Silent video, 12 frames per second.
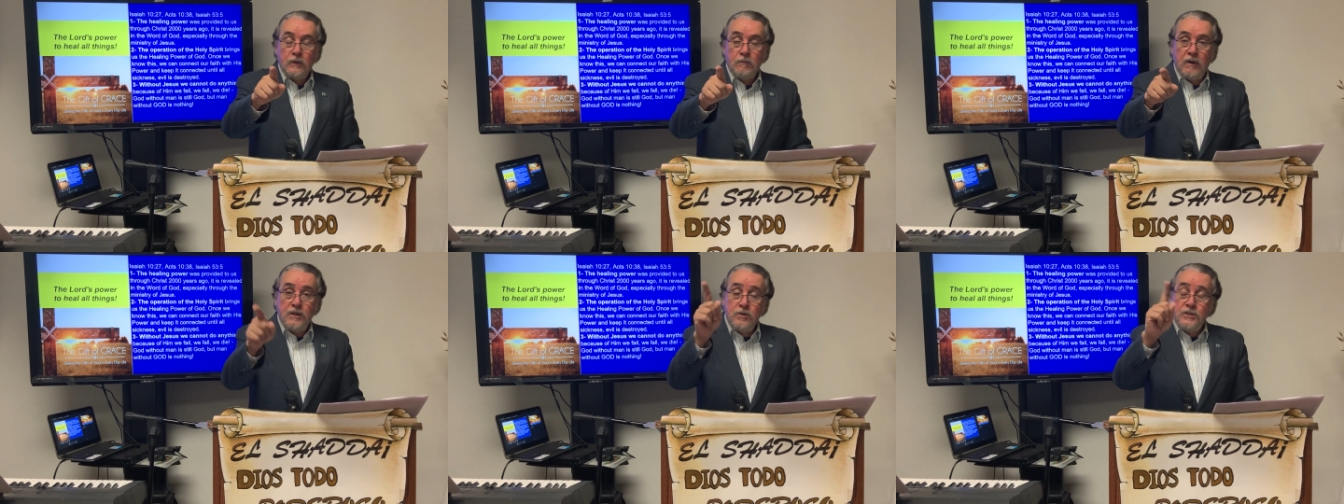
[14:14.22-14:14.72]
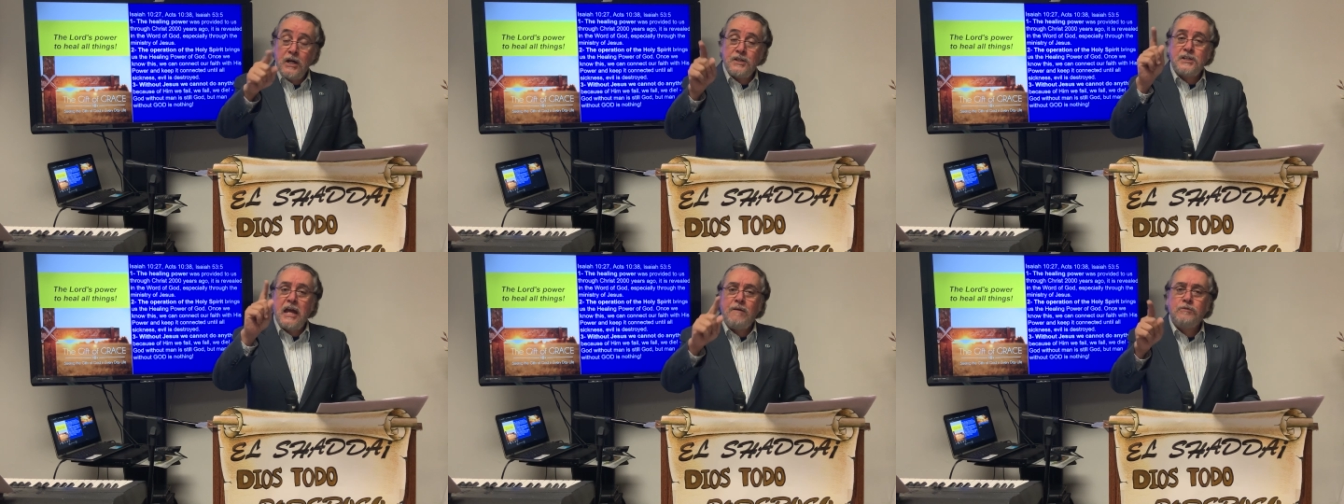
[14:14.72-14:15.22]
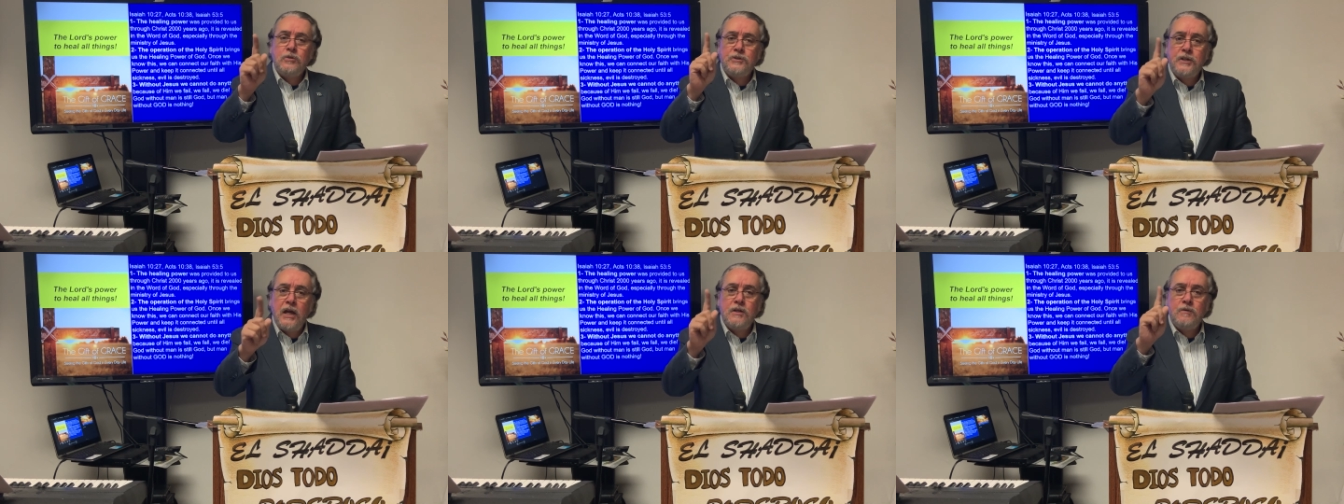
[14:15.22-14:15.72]
But you just have to
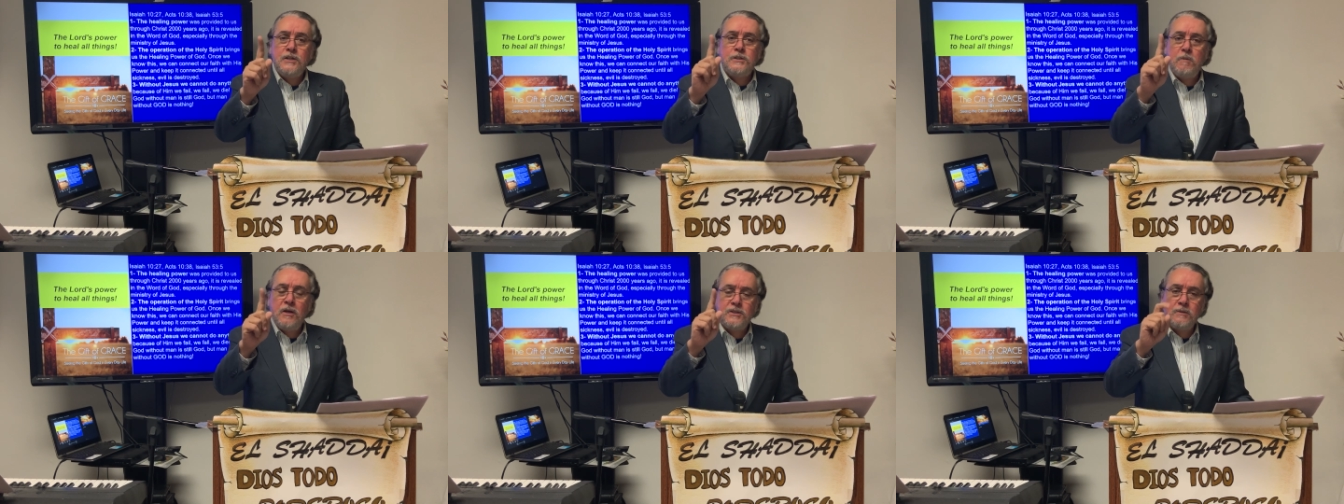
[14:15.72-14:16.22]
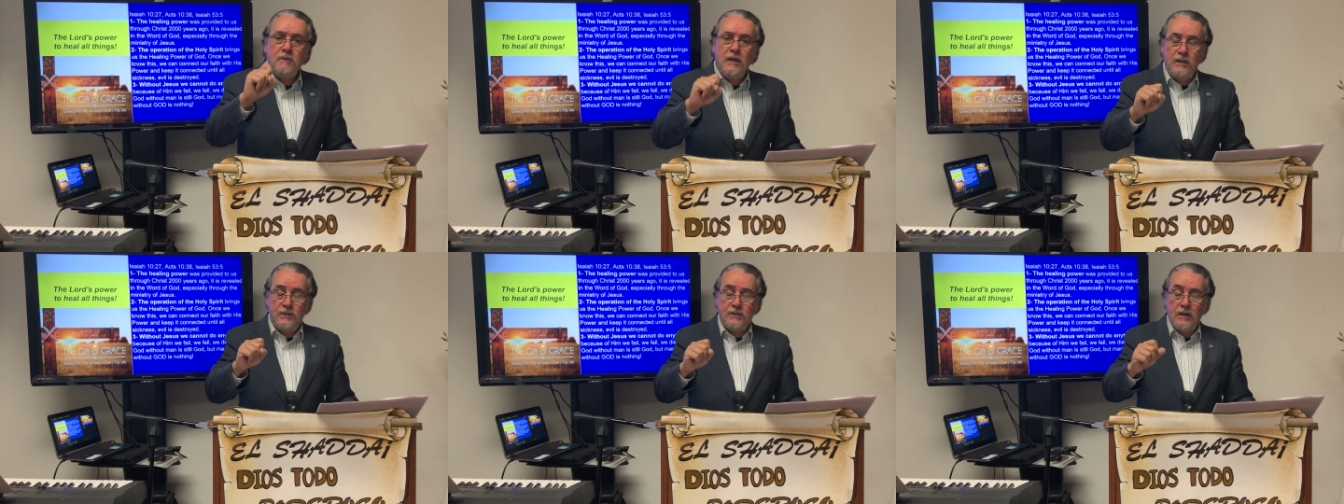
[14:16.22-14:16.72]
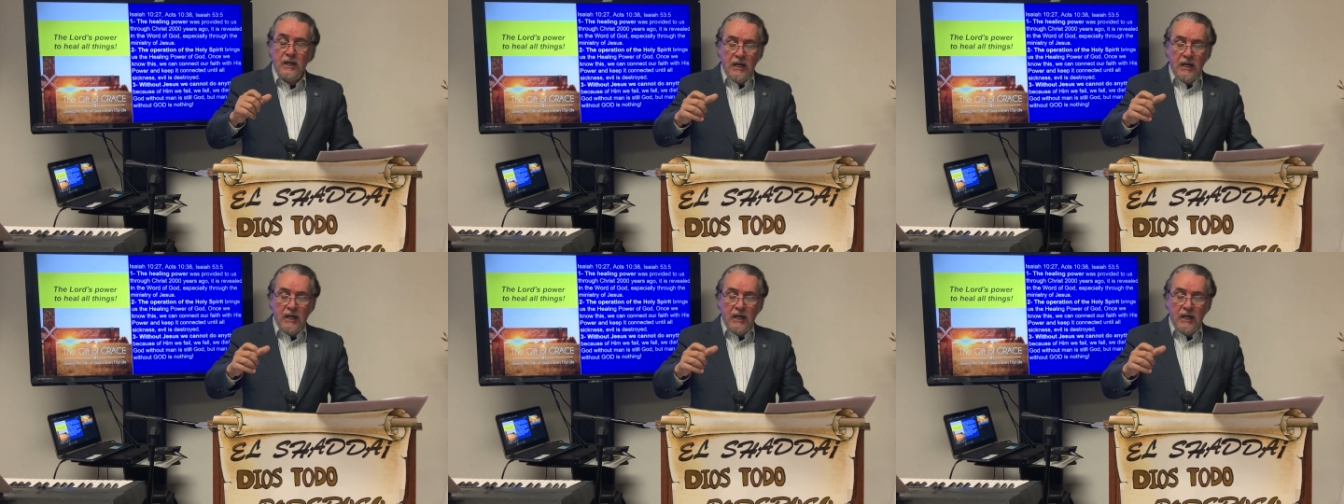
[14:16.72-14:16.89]
take responsibility.